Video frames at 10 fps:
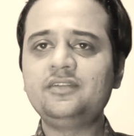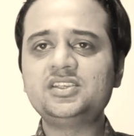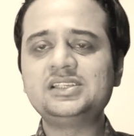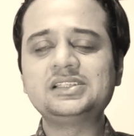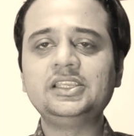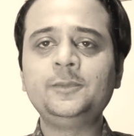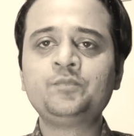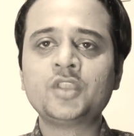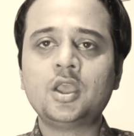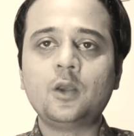
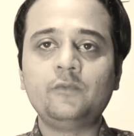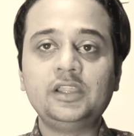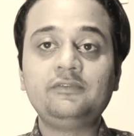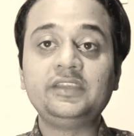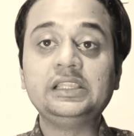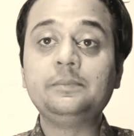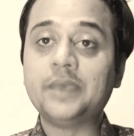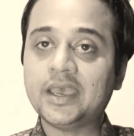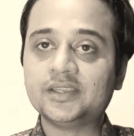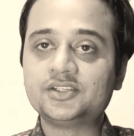evidently will feel
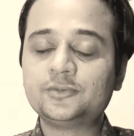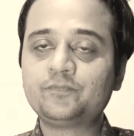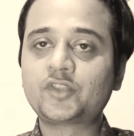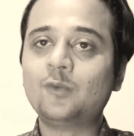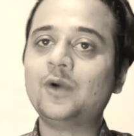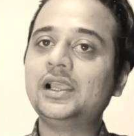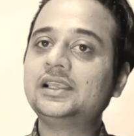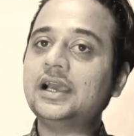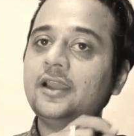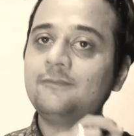bad,
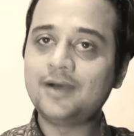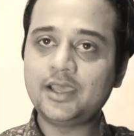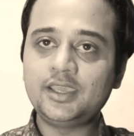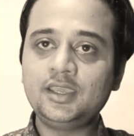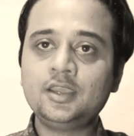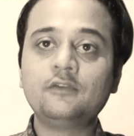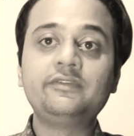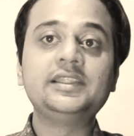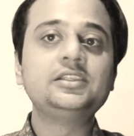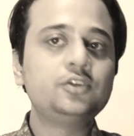while guy Y
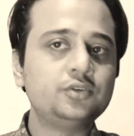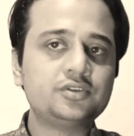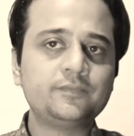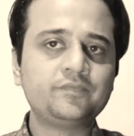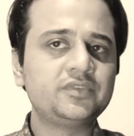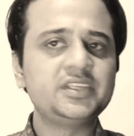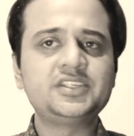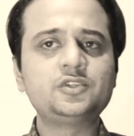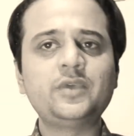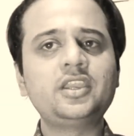feel good.
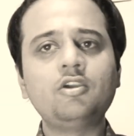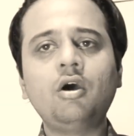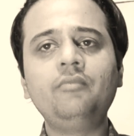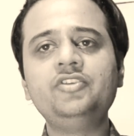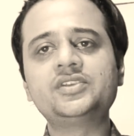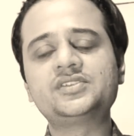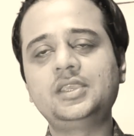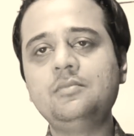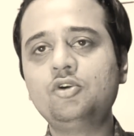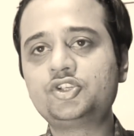This is very obvious
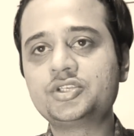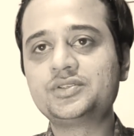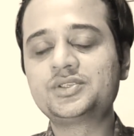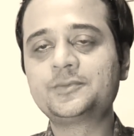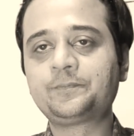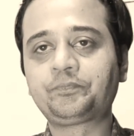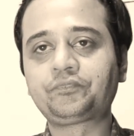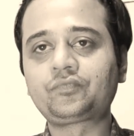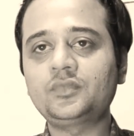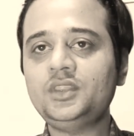emotions.
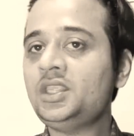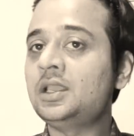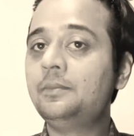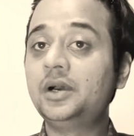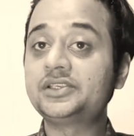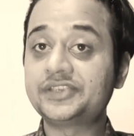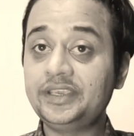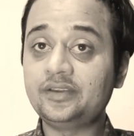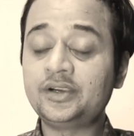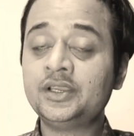But
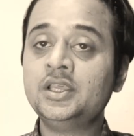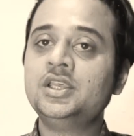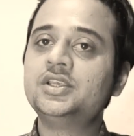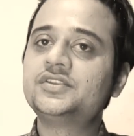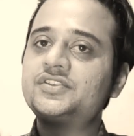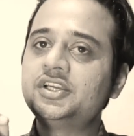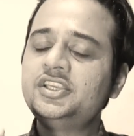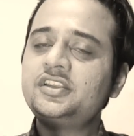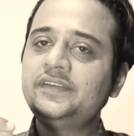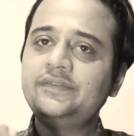here
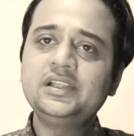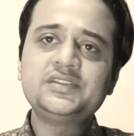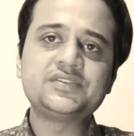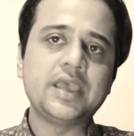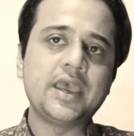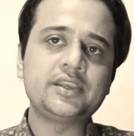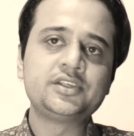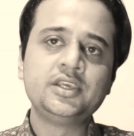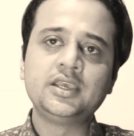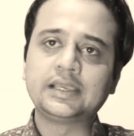study reveals
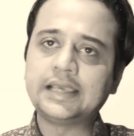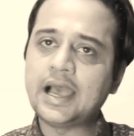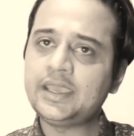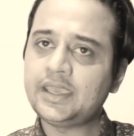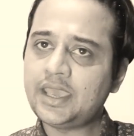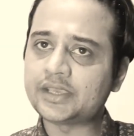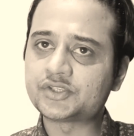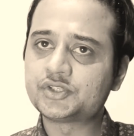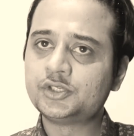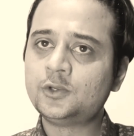that guy
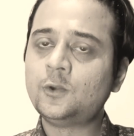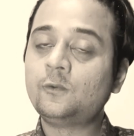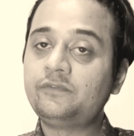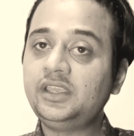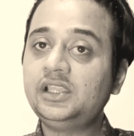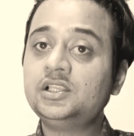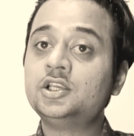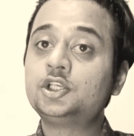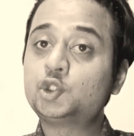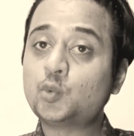X feel
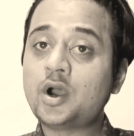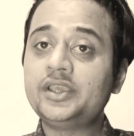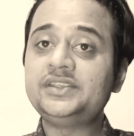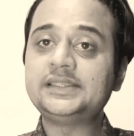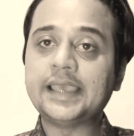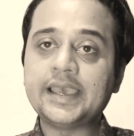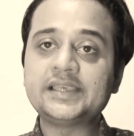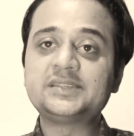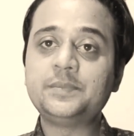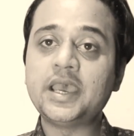twice
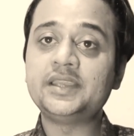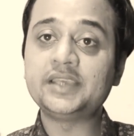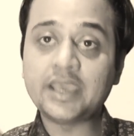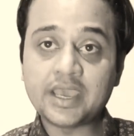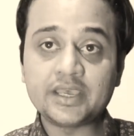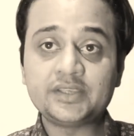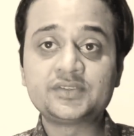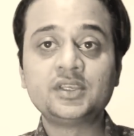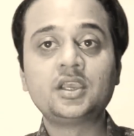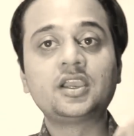as bad
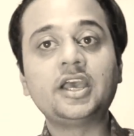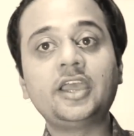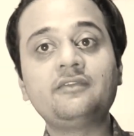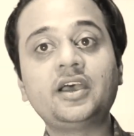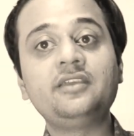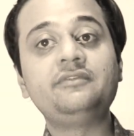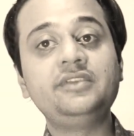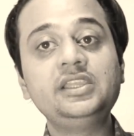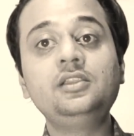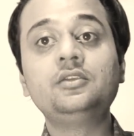as guy Y
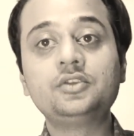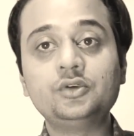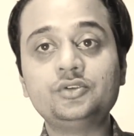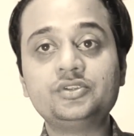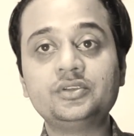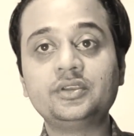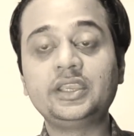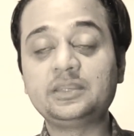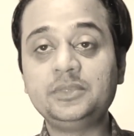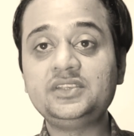feel good.
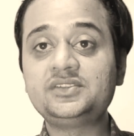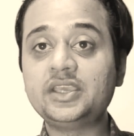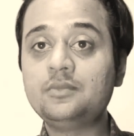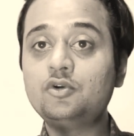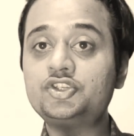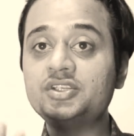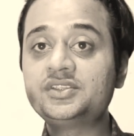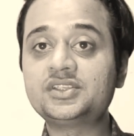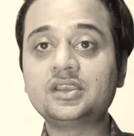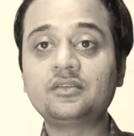It means the
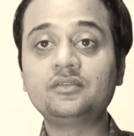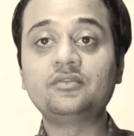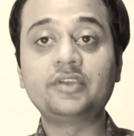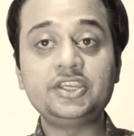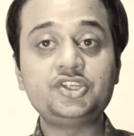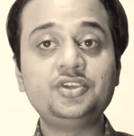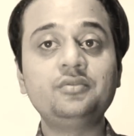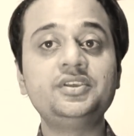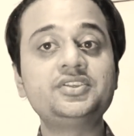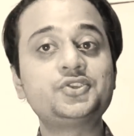emotions
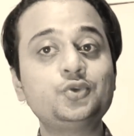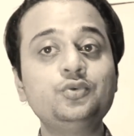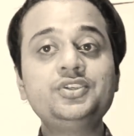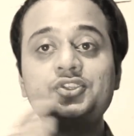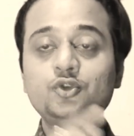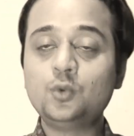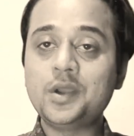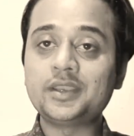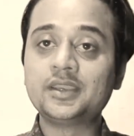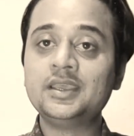ratio is
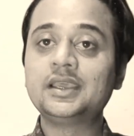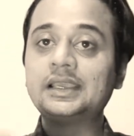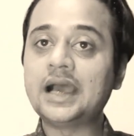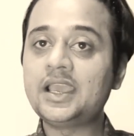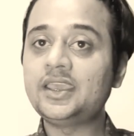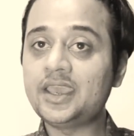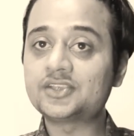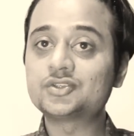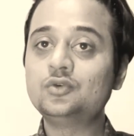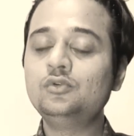2:1. Guy
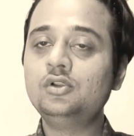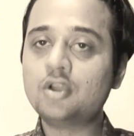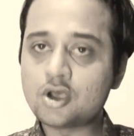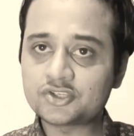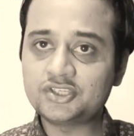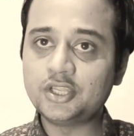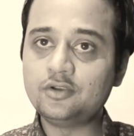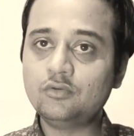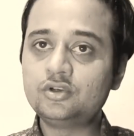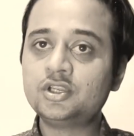X who lost the
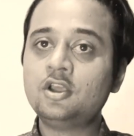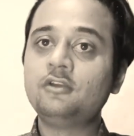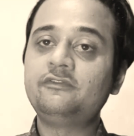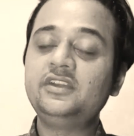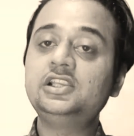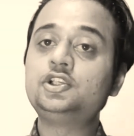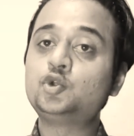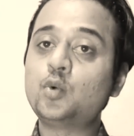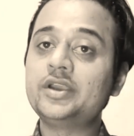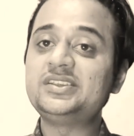note feel
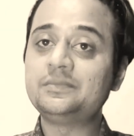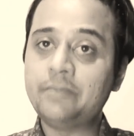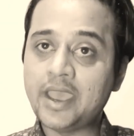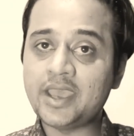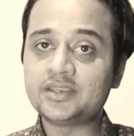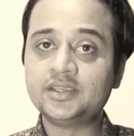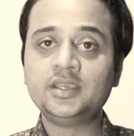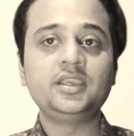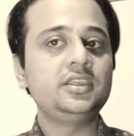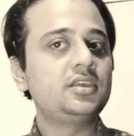twice bad
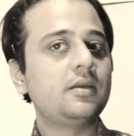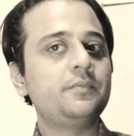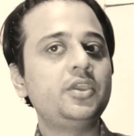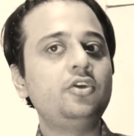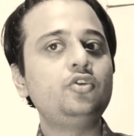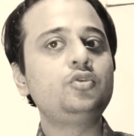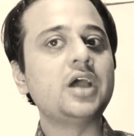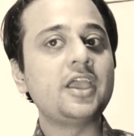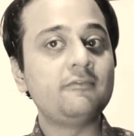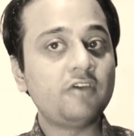in compared to
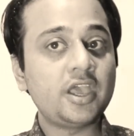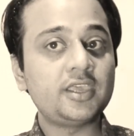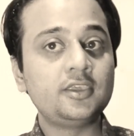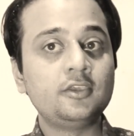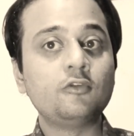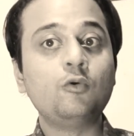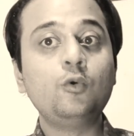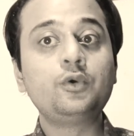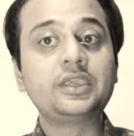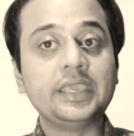guy Y
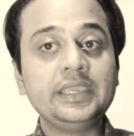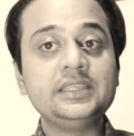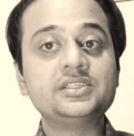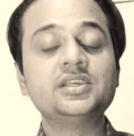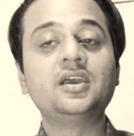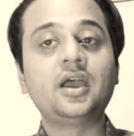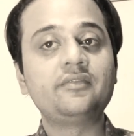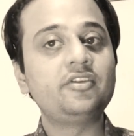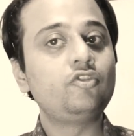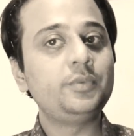who gained
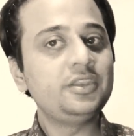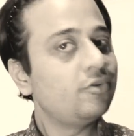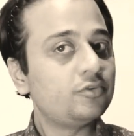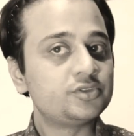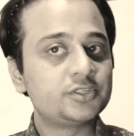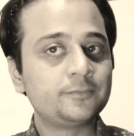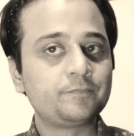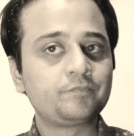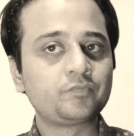100 rupee note.